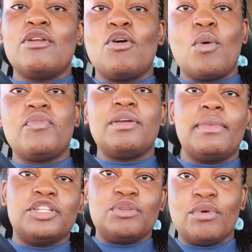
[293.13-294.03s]
and hopefully
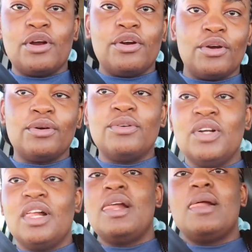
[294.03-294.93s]
by tomorrow
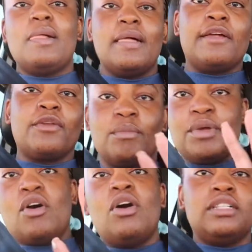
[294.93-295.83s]
it will
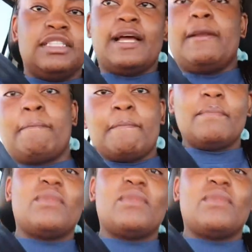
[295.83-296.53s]
be all done.